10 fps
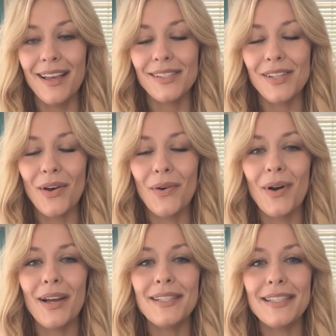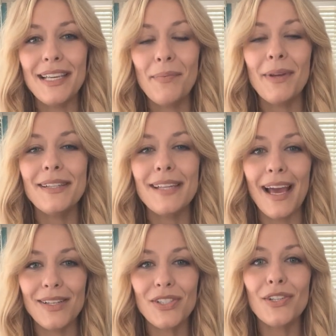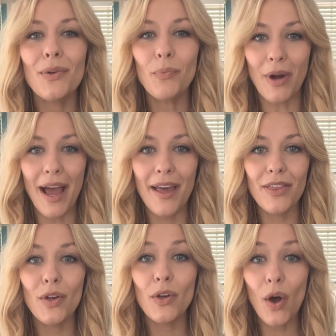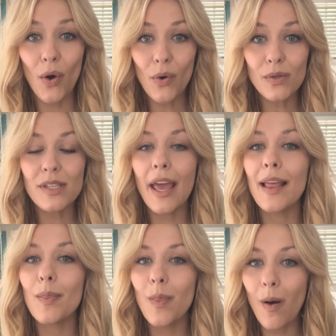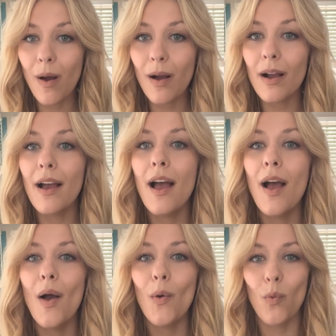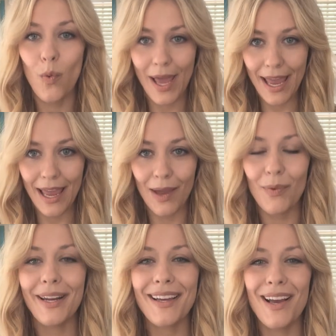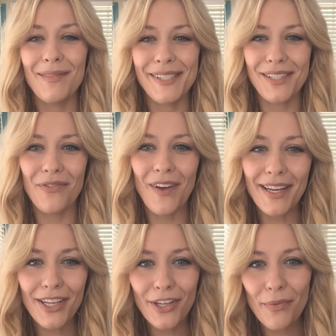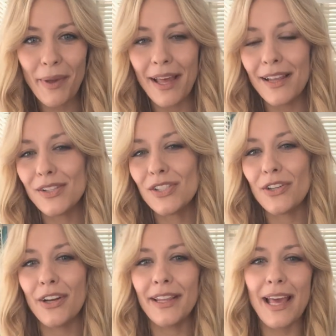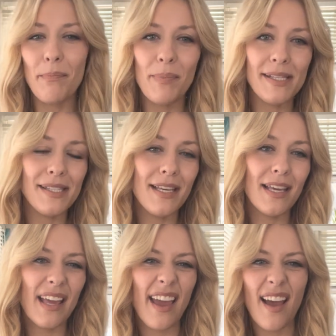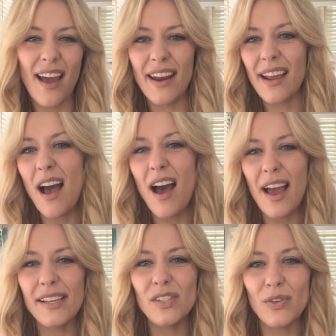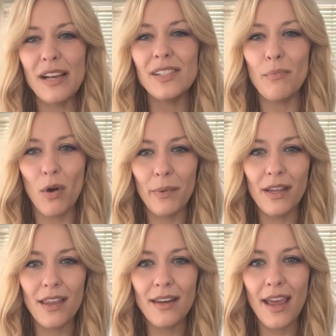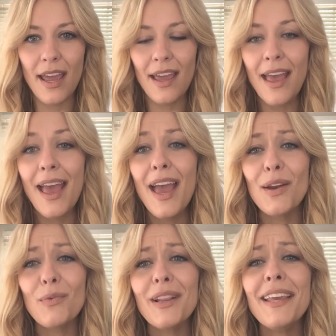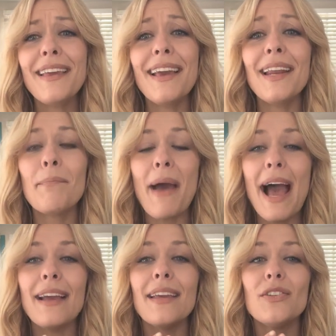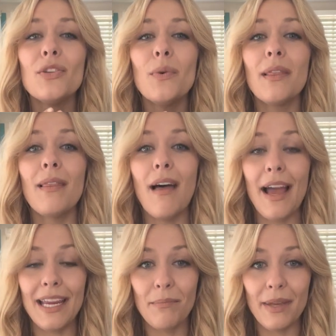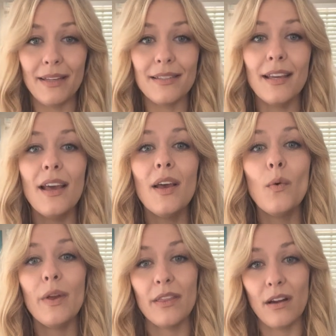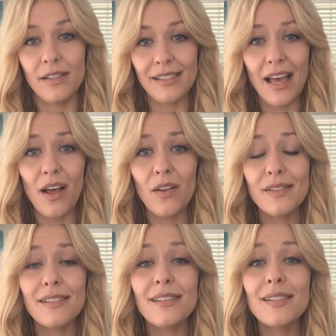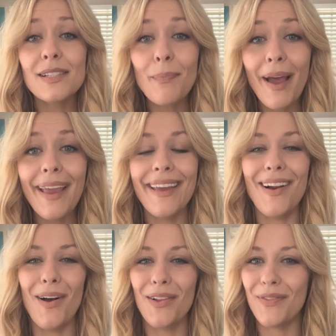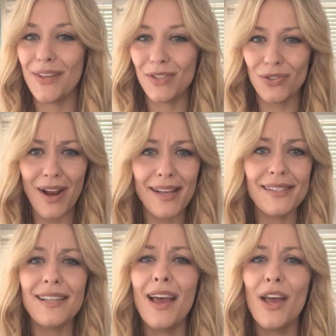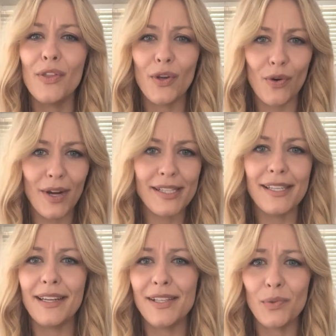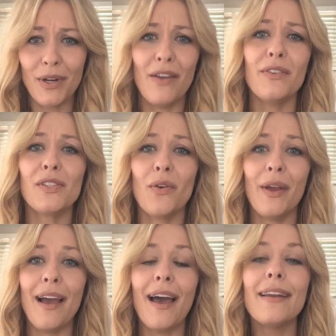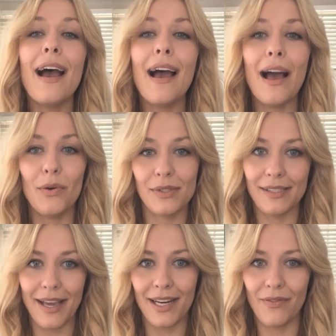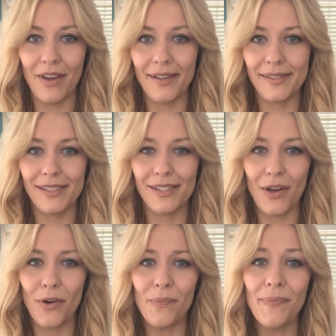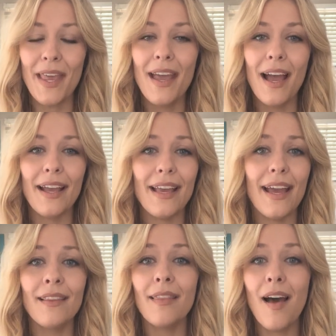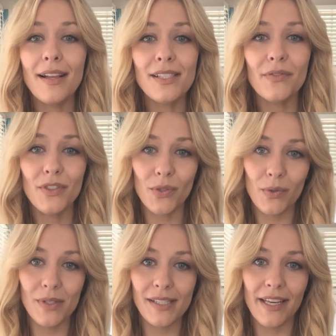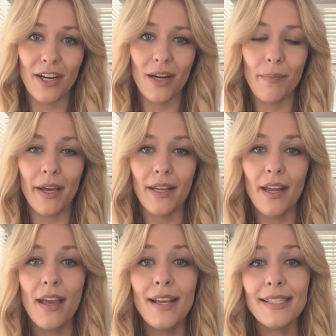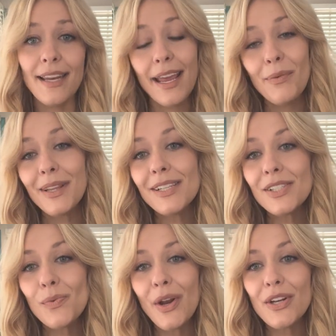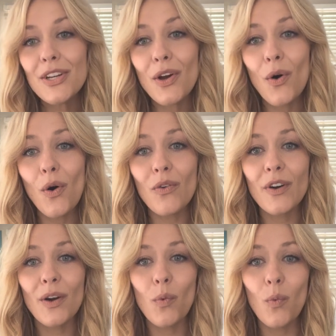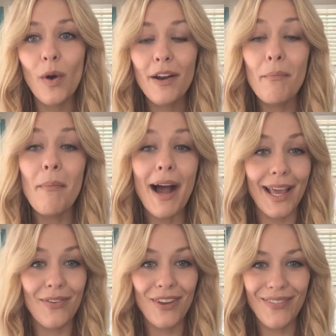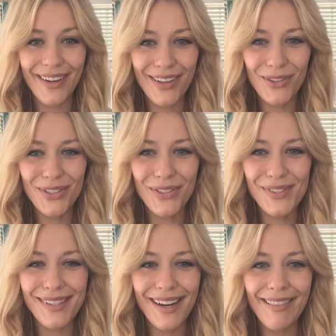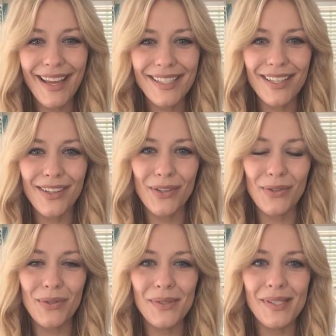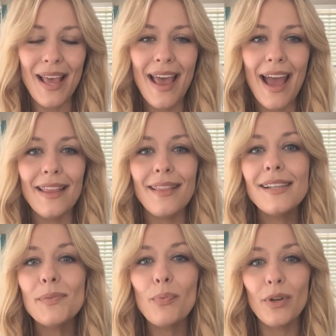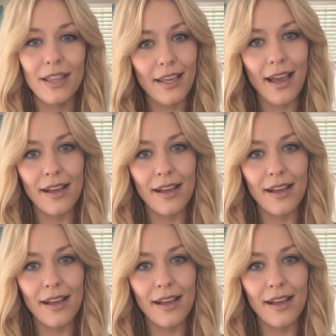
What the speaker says: So a deep, intentional breath goes a long way when it comes to finding your balance during that busy, chaotic, high stress moment of the day and really getting back into alignment with ourselves despite all of the stress, the craziness, whatever's going on outside of us. So again, lots of tools here, but today I really just wanted to go over one of my favorite go-tos that I like to use, and this breathing